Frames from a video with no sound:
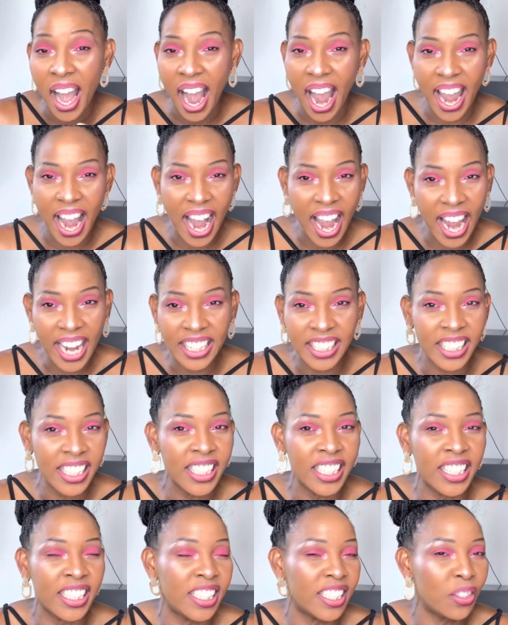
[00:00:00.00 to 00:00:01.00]
I did
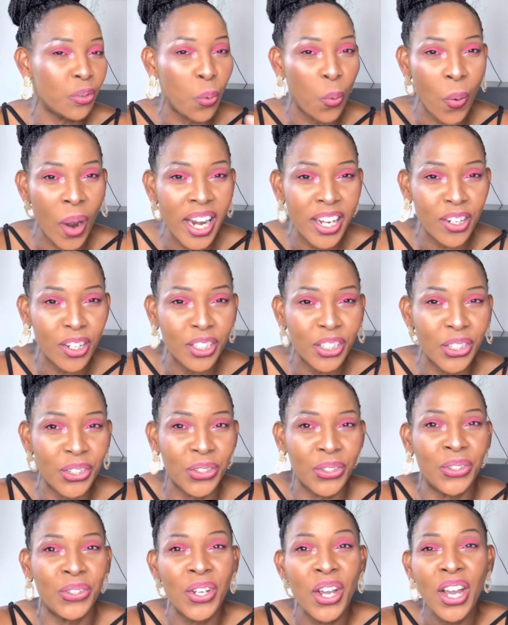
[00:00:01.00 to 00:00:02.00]
it. Why not
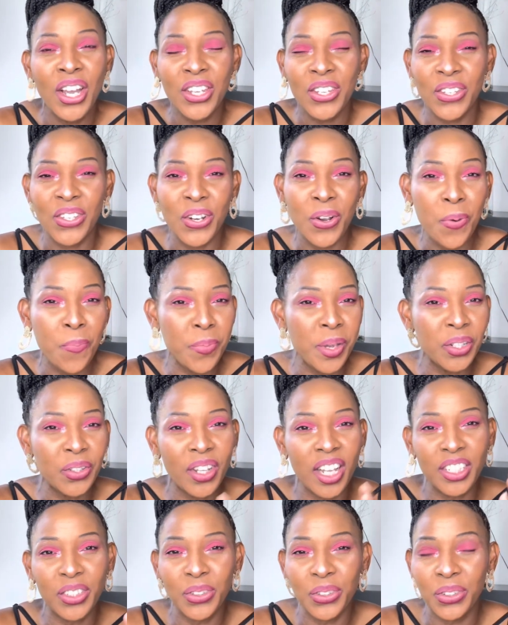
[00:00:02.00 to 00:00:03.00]
you? So make sure
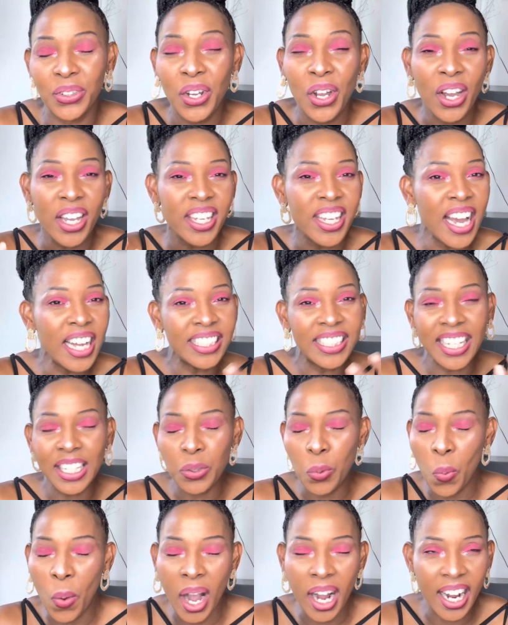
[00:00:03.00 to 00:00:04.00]
that you, yeah, just
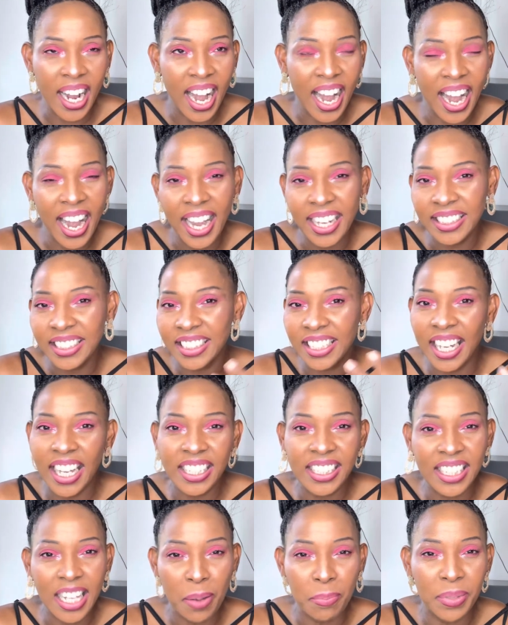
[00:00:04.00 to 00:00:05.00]
work hard,
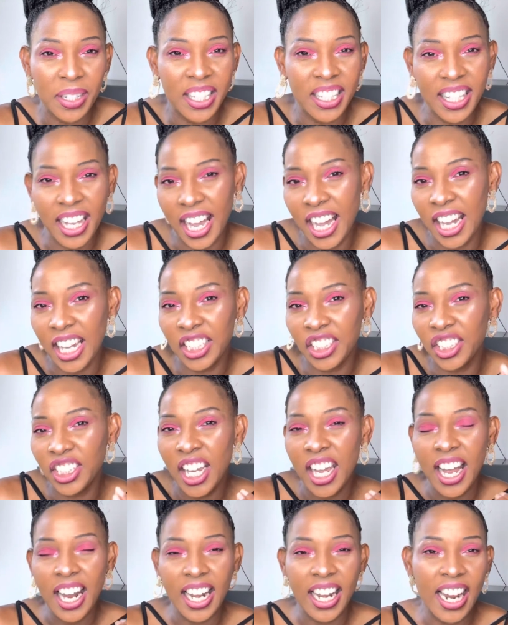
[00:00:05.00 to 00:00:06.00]
get some research,
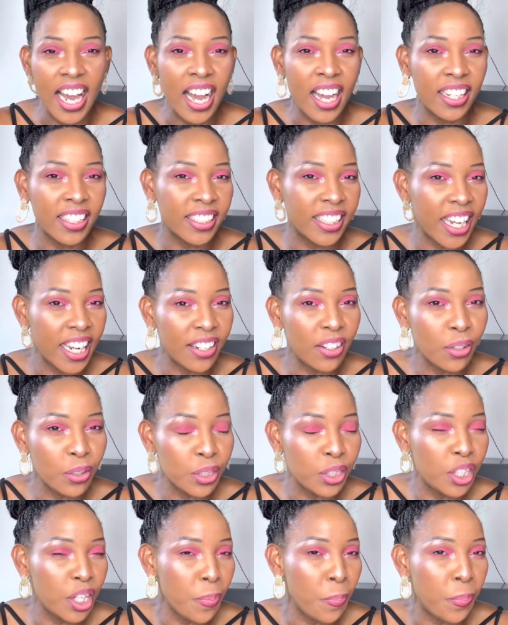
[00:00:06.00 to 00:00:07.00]
get those
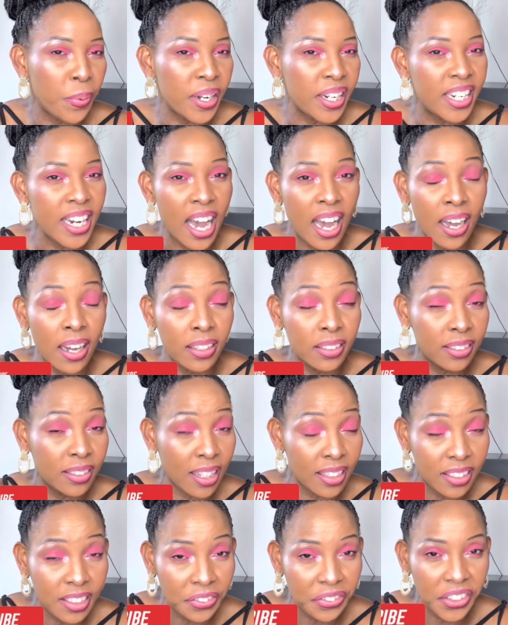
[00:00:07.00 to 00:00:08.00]
deep
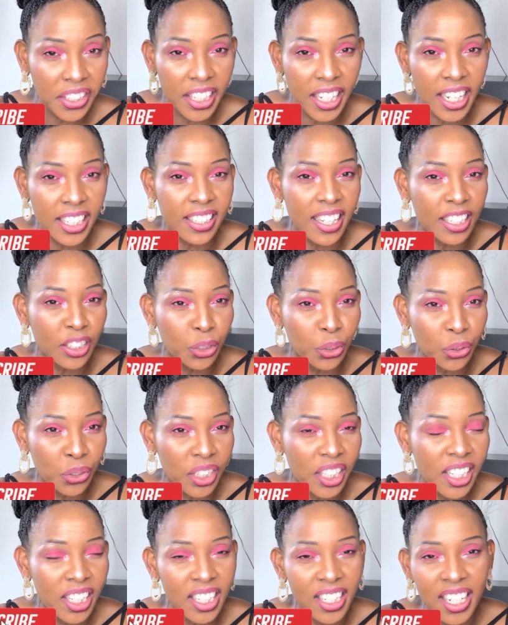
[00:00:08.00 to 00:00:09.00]
certificate that you
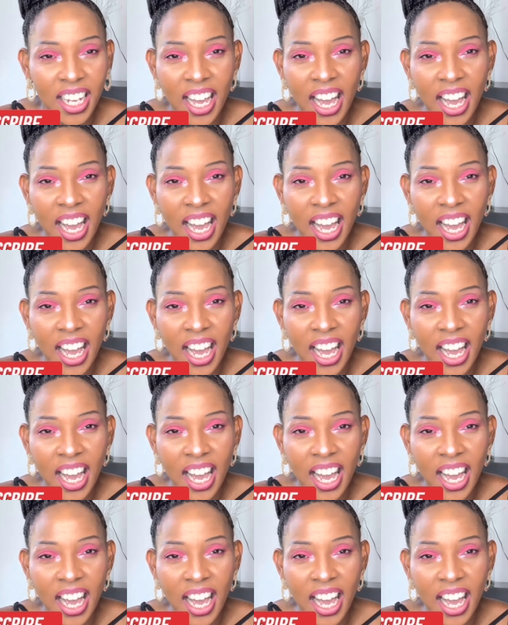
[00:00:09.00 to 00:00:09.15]
need,